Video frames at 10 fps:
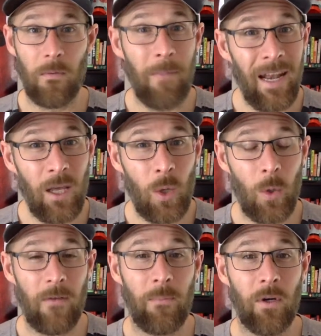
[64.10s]
many who
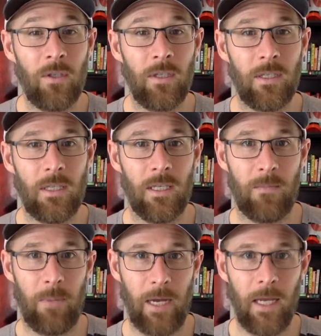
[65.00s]
have purchased this
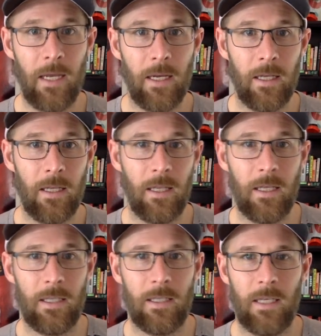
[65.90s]
bike,
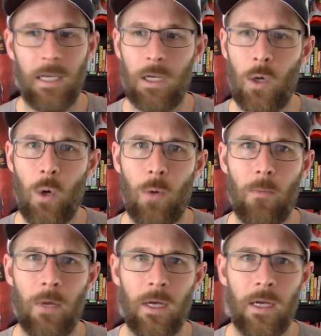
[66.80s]
this in
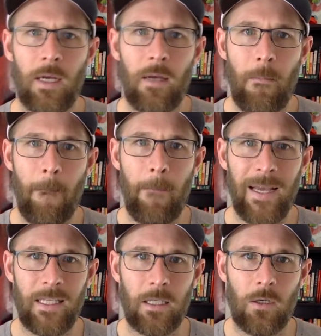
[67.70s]
home
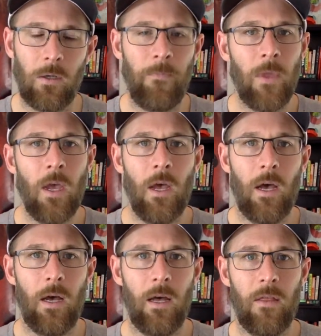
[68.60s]
bicycle,
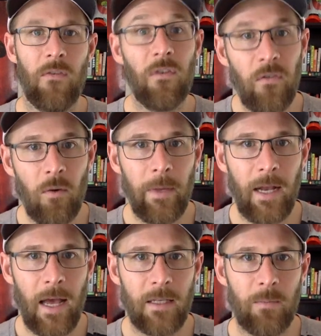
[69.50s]
uh, the
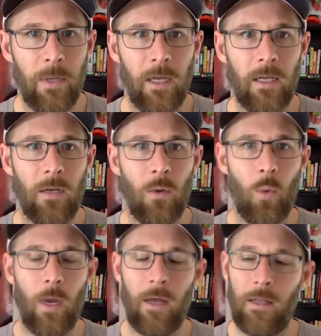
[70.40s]
fulfillment has been,
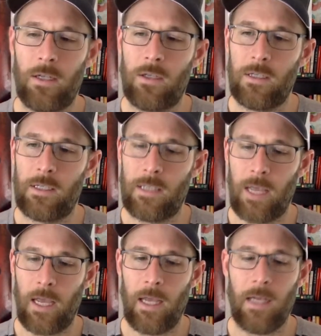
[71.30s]
well, let's just
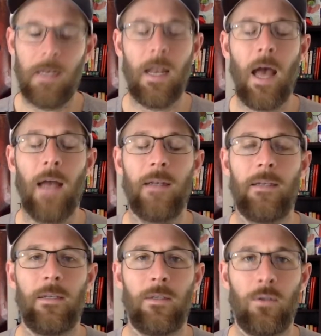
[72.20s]
say,
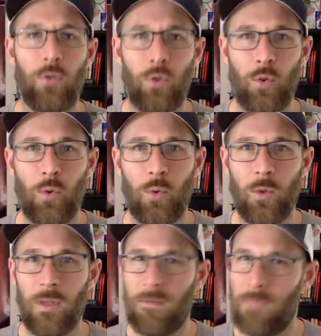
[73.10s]
not
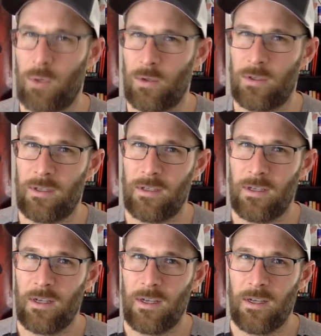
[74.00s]
to the most
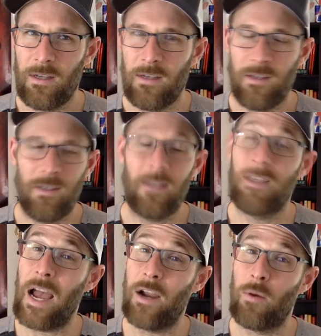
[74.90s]

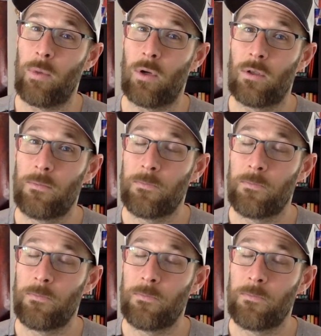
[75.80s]
desirable